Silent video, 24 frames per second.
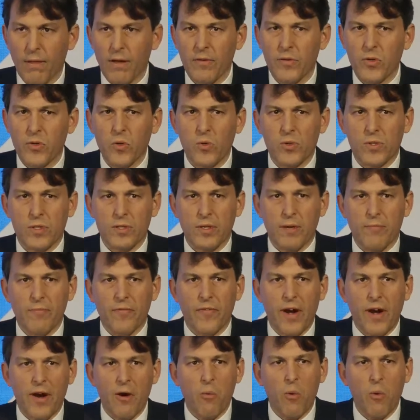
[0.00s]
And of course, I'm
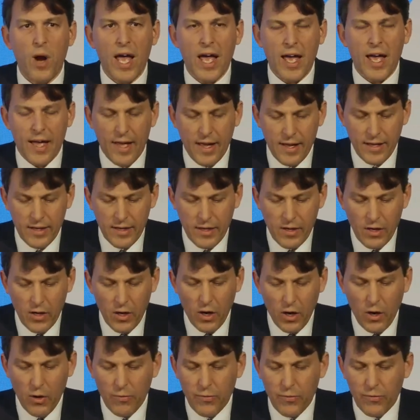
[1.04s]
very aware
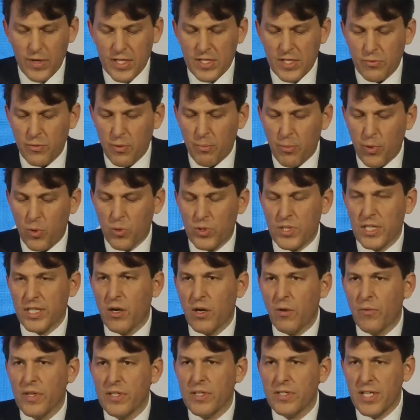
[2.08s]
of recent reporting
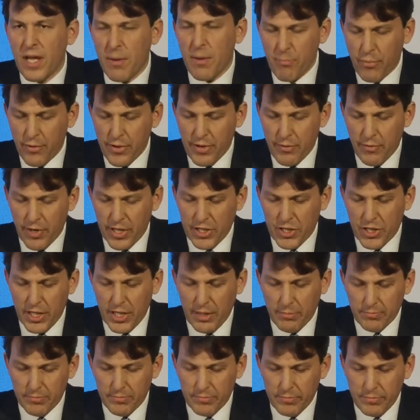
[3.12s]
on the temporary
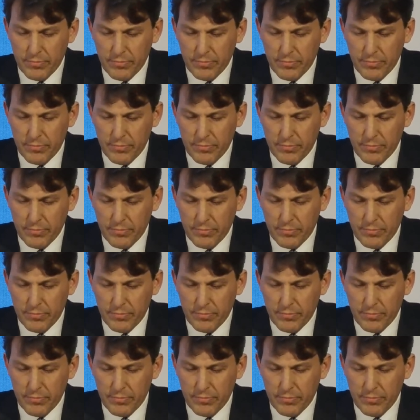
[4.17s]
regime.